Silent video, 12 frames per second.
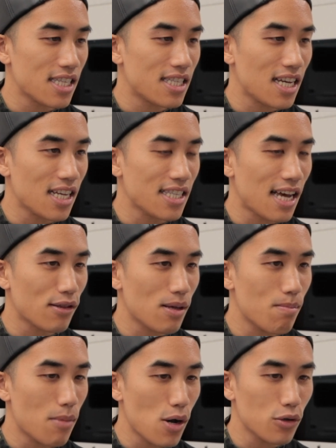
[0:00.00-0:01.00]
stands out the
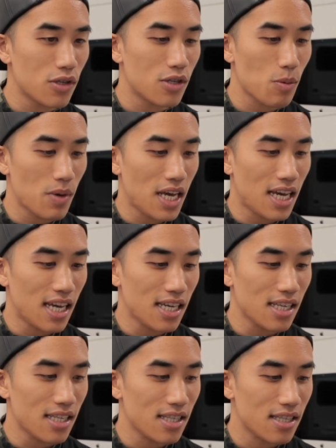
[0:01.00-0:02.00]
most to me
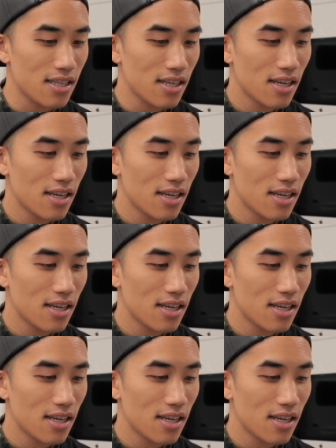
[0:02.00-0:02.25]
is